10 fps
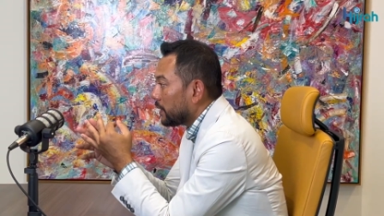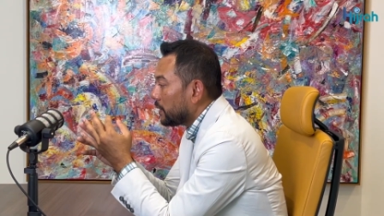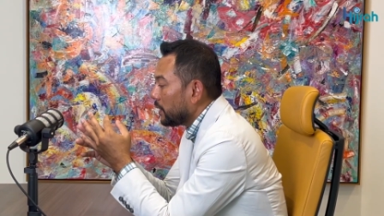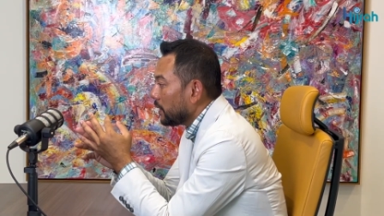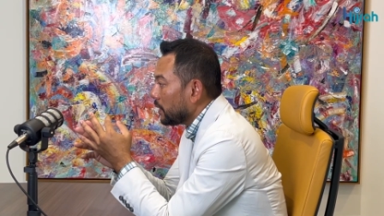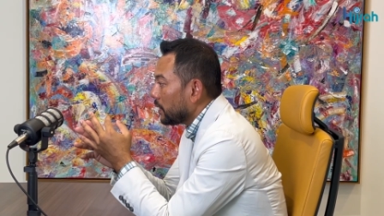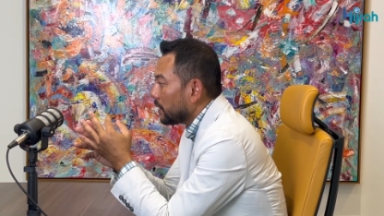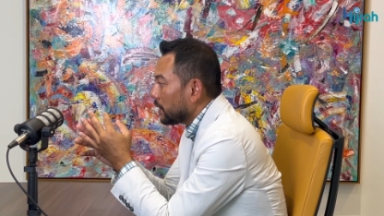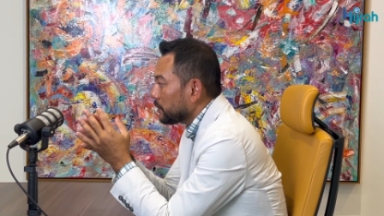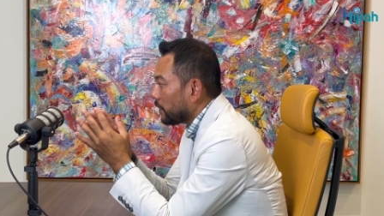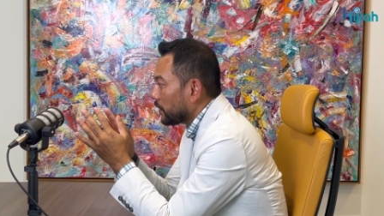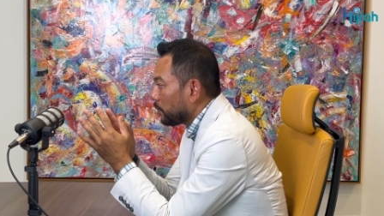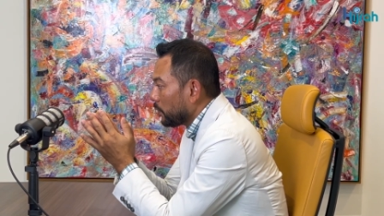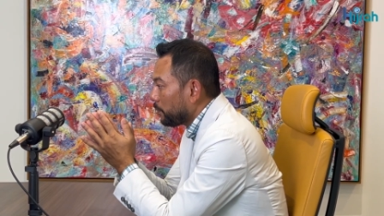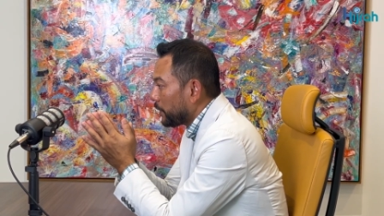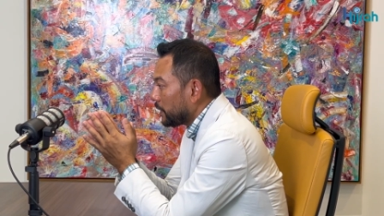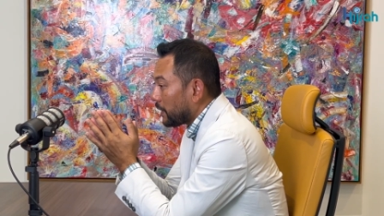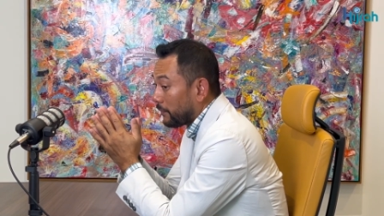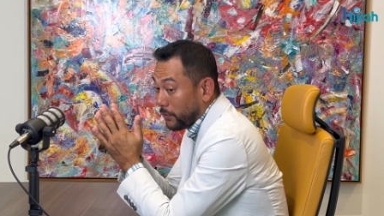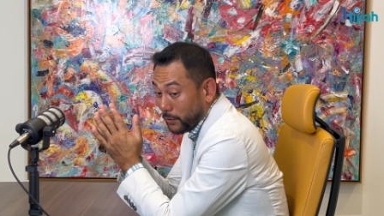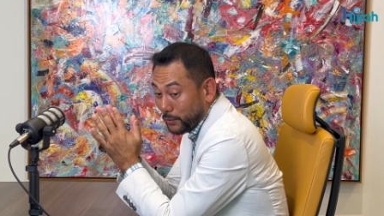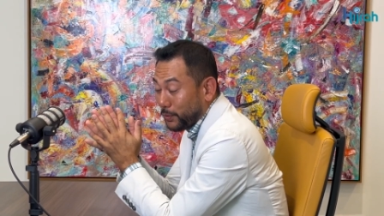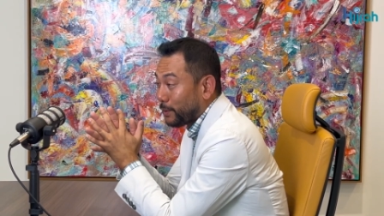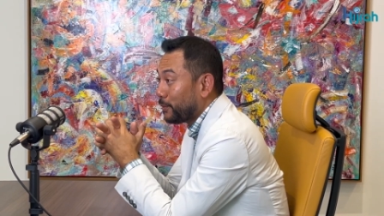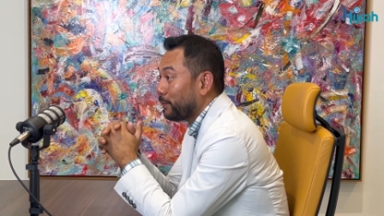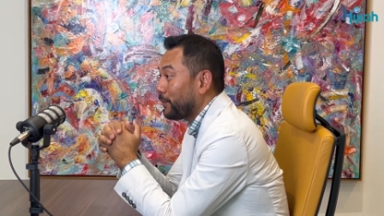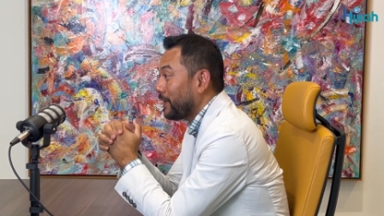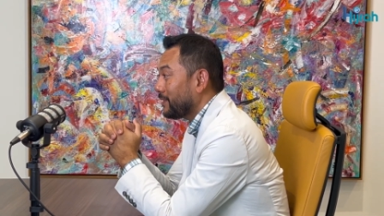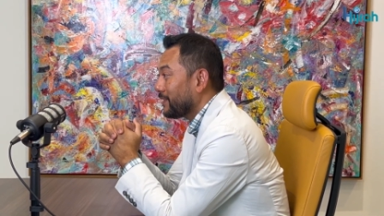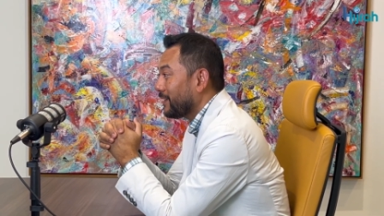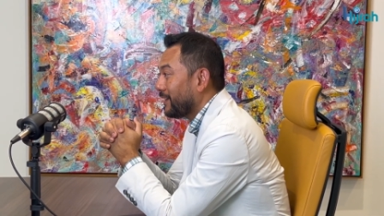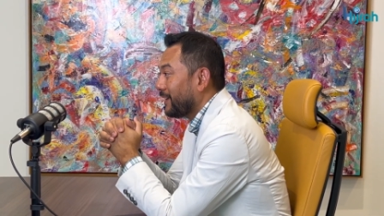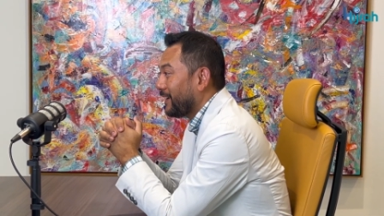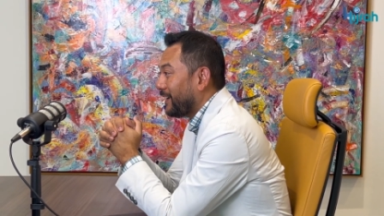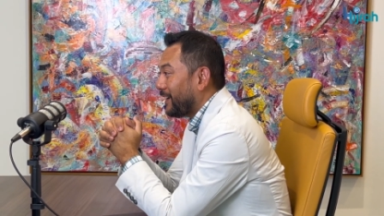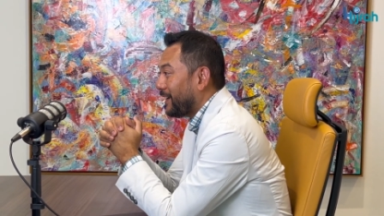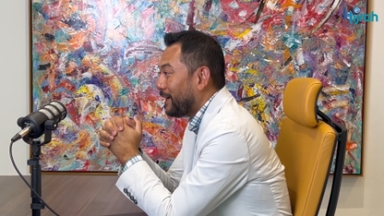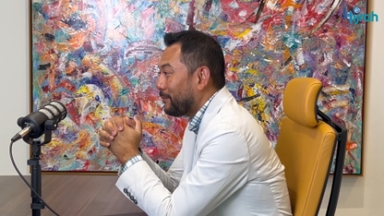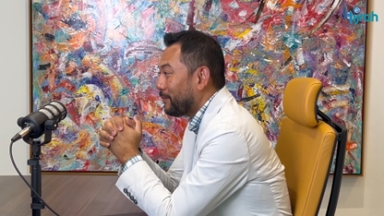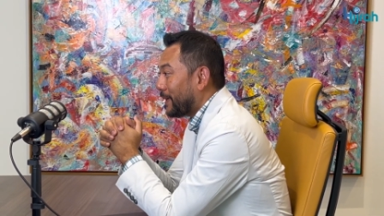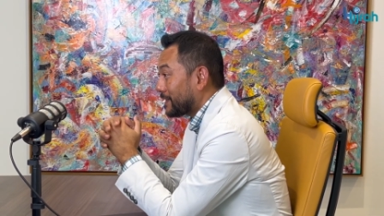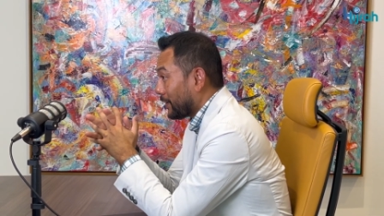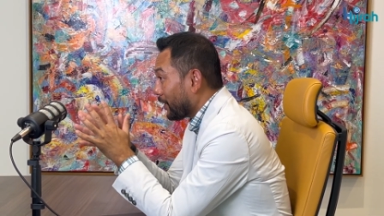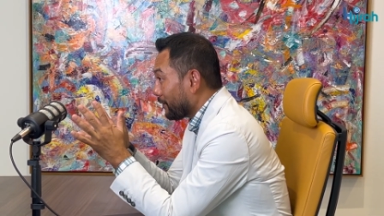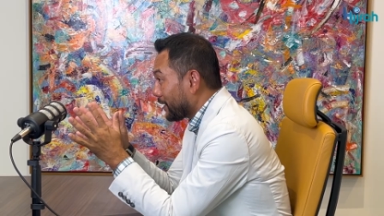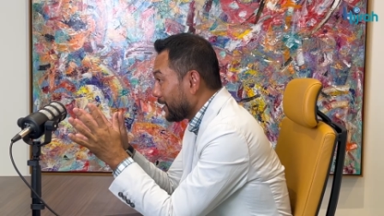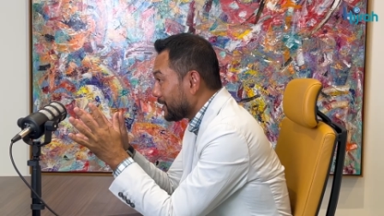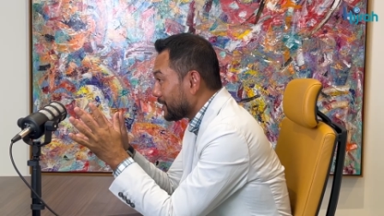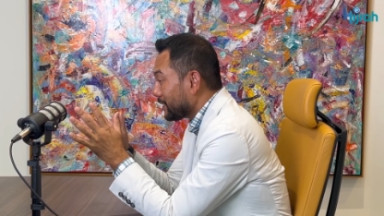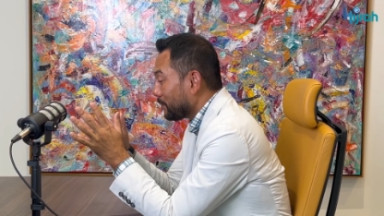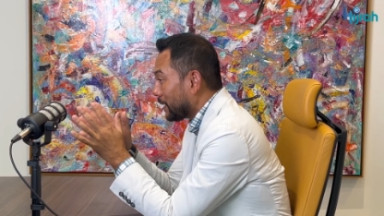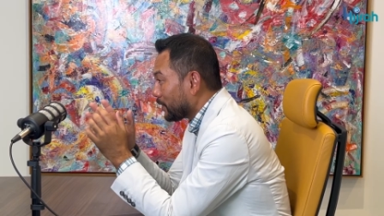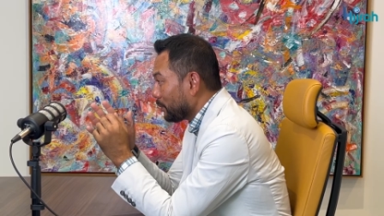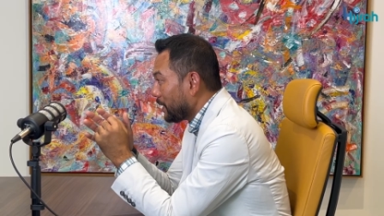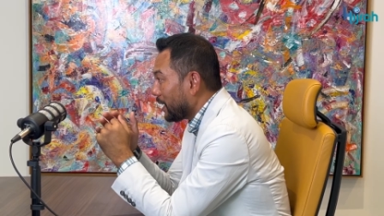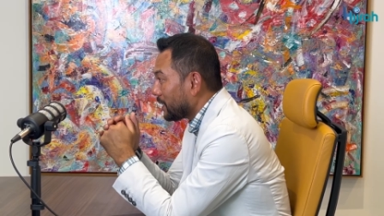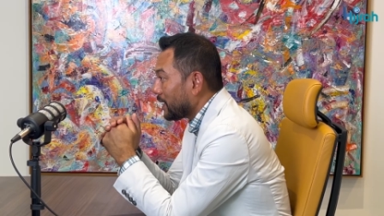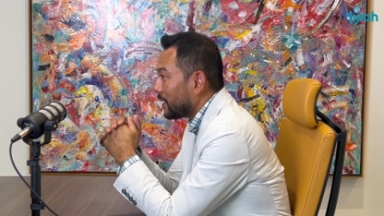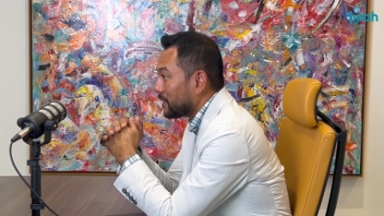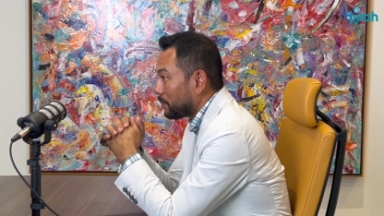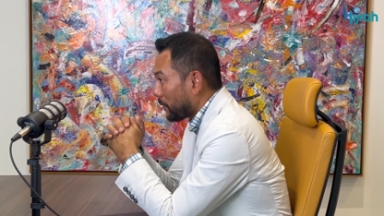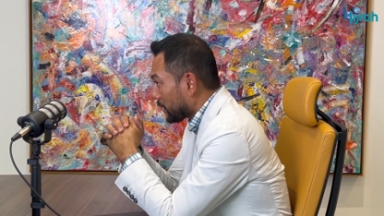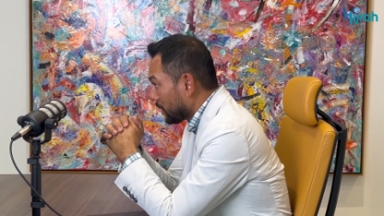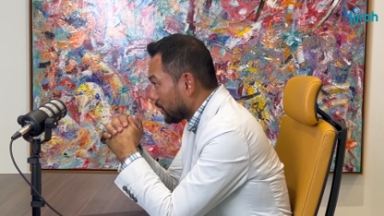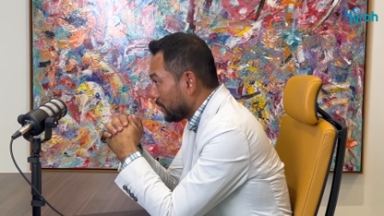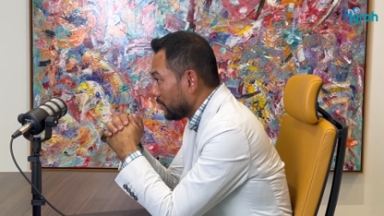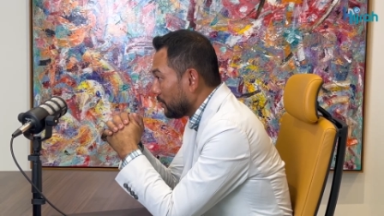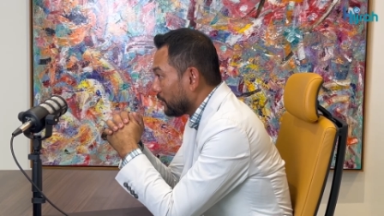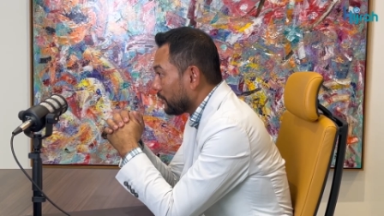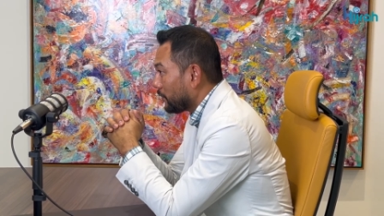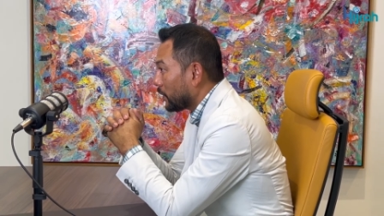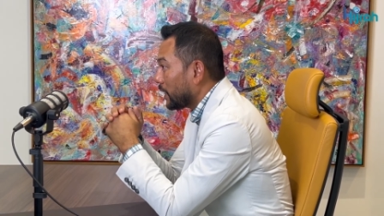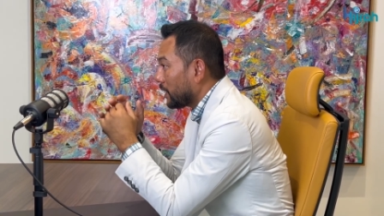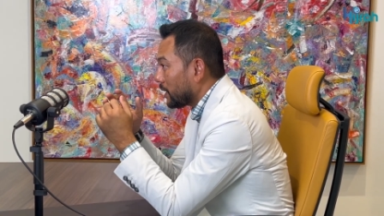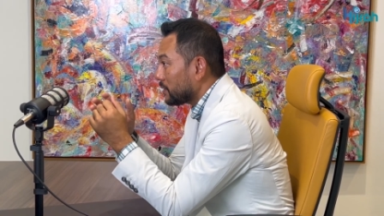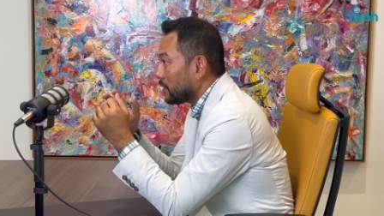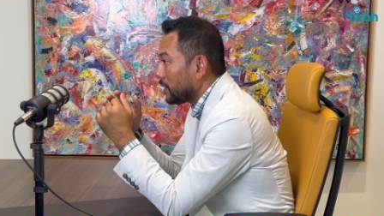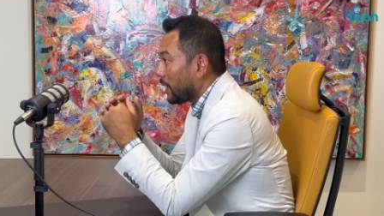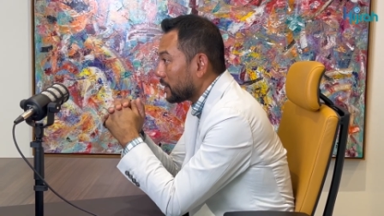think in terms of the blueprint, I've gone through the blueprint. It's a lot of things, but to me, I think it is practical for the industry